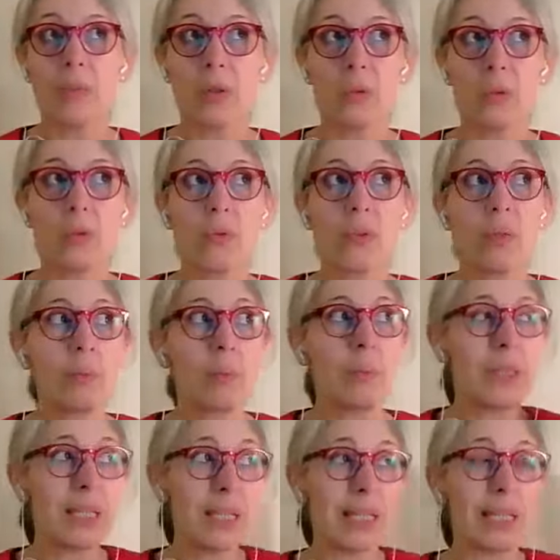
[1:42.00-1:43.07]
so to
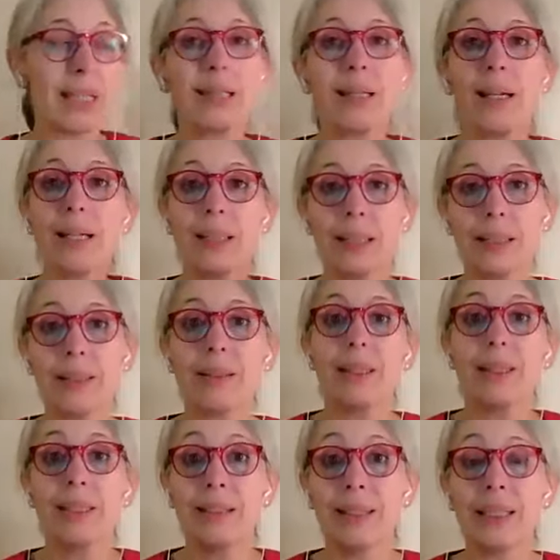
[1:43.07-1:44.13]
speak,
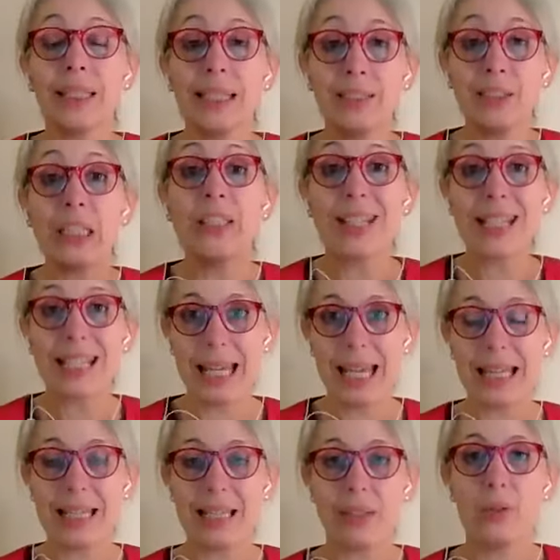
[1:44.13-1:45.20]
in the
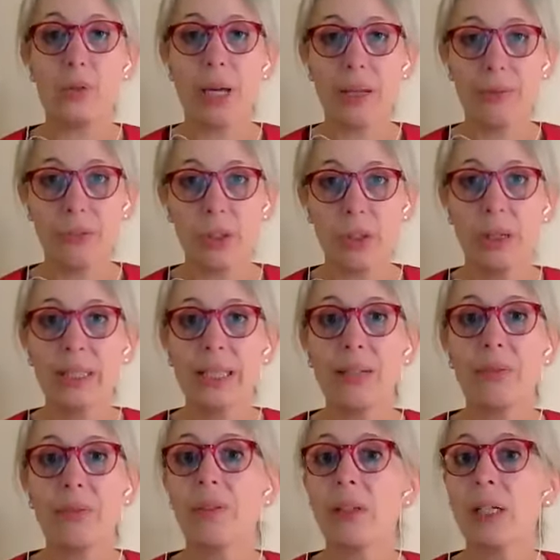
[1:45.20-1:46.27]
sense that you have done
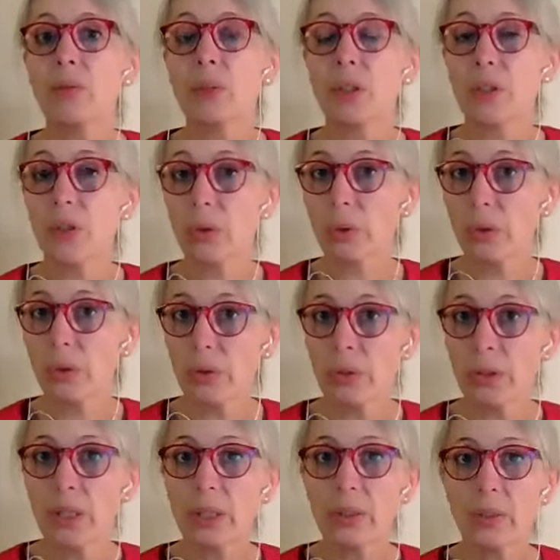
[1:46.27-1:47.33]
everything what you
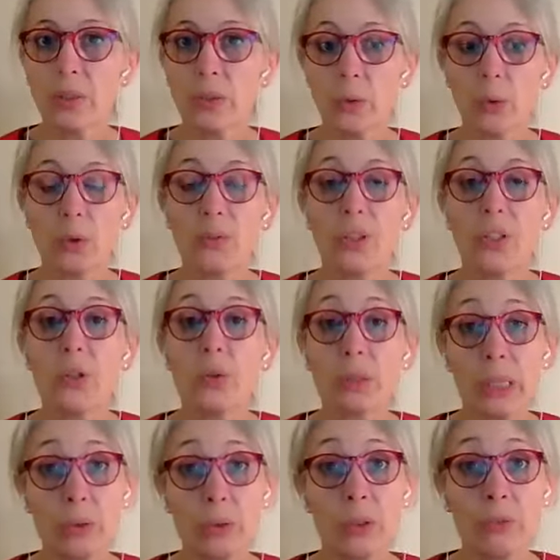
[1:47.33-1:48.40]
could do or what you
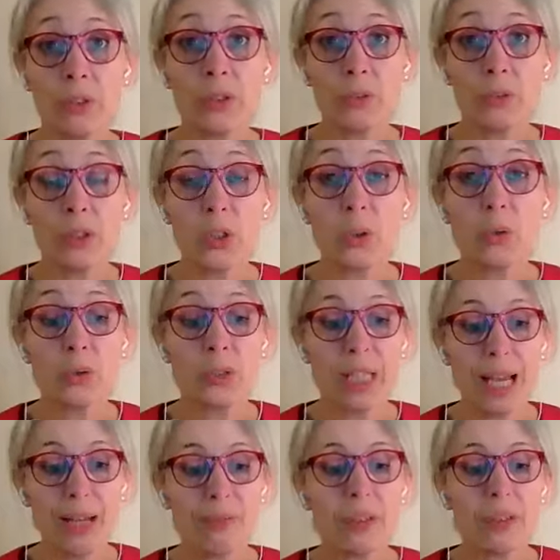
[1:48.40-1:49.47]
could
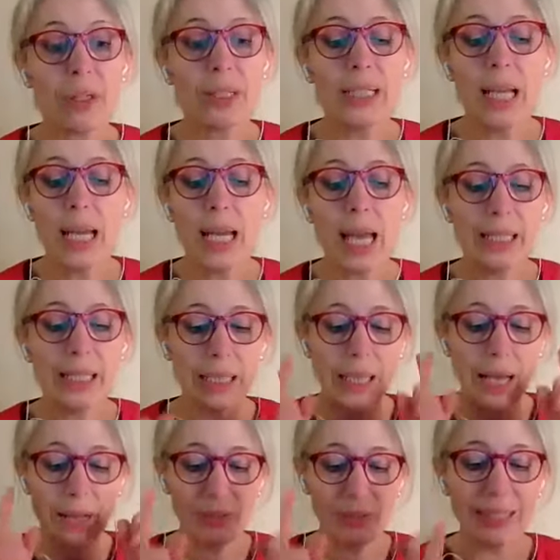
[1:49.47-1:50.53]
have done. And then
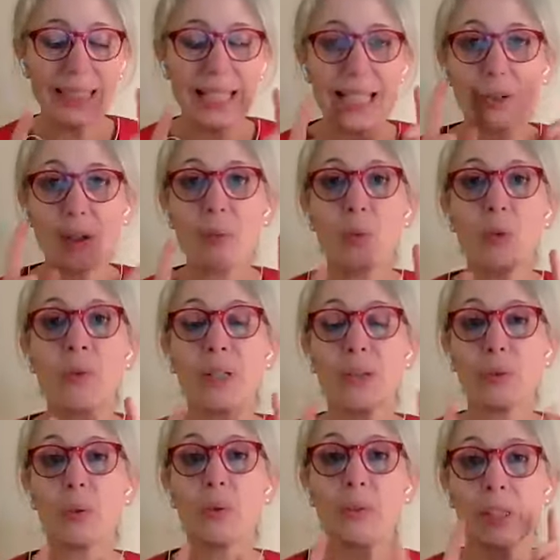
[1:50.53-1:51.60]
I feel that as you are moving
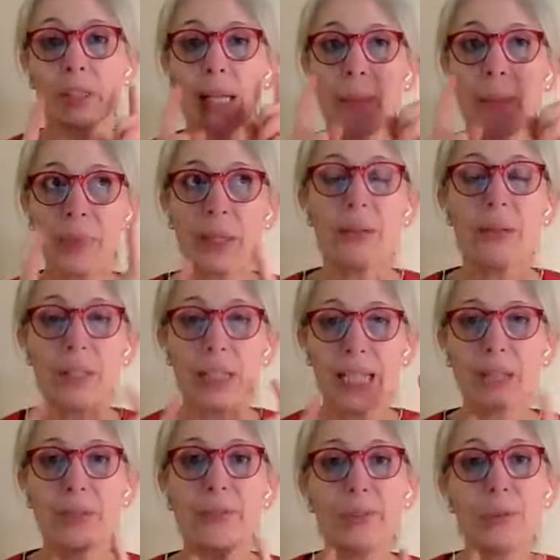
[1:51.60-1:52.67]
forward, 3
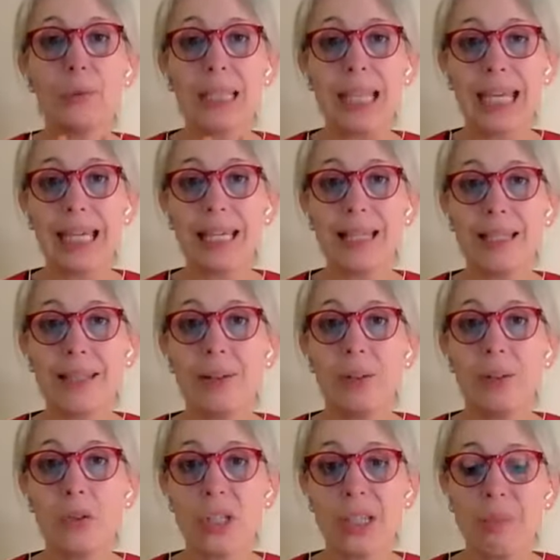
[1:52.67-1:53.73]
and 4 days,
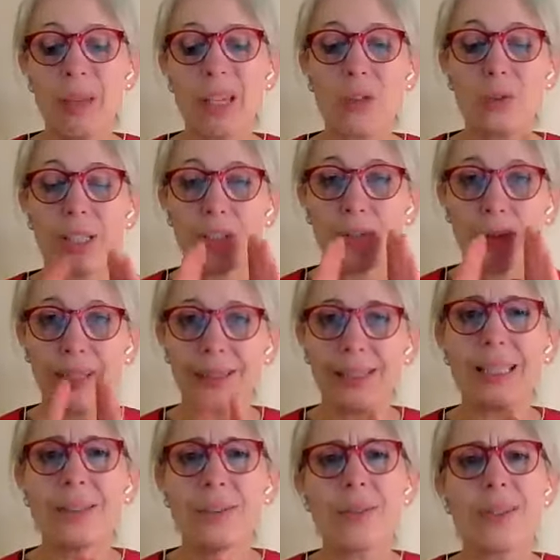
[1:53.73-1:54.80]
just make sure that you are
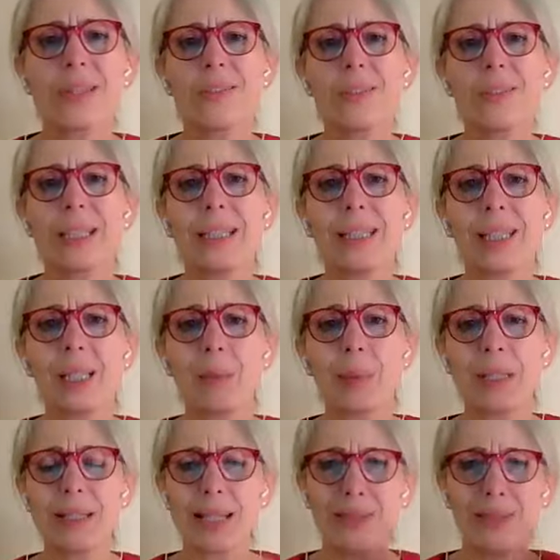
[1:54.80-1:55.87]
really concentrating,
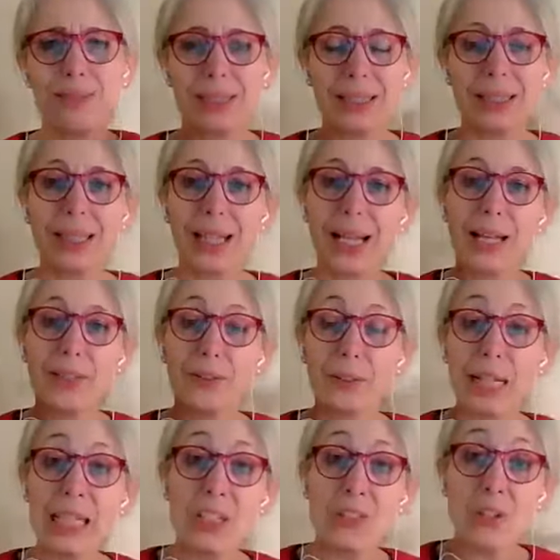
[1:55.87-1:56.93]
because I feel that there are other
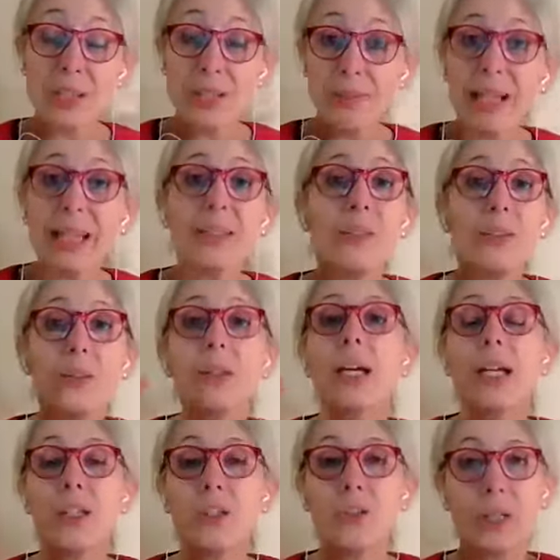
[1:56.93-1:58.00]
energies around you
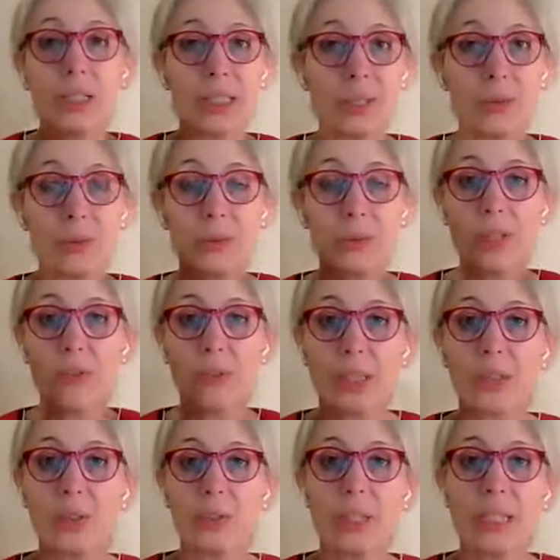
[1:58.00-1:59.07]
trying to
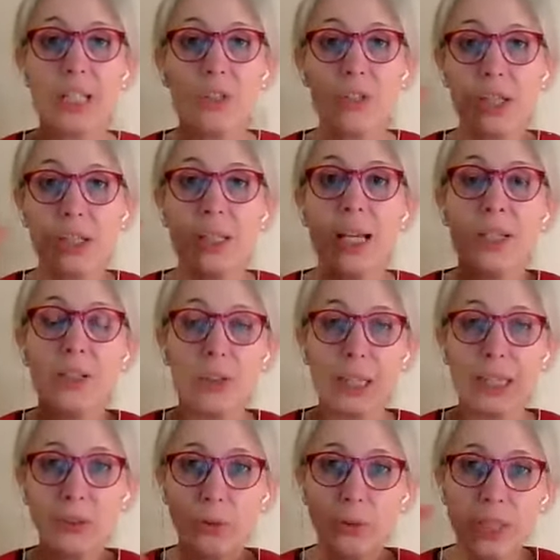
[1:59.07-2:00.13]
distract your energy,
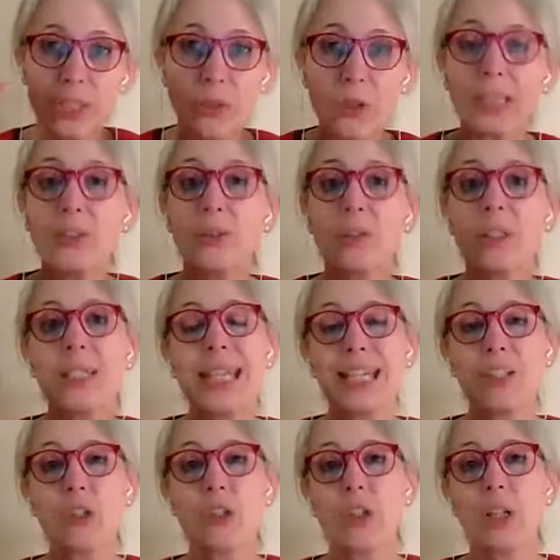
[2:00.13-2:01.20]
trying to distract your
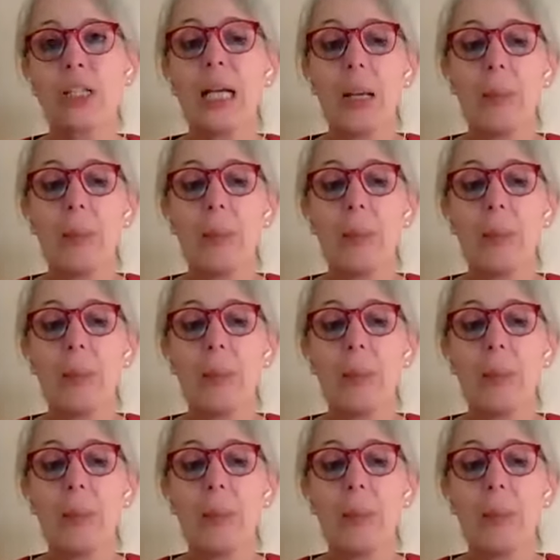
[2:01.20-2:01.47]
attention.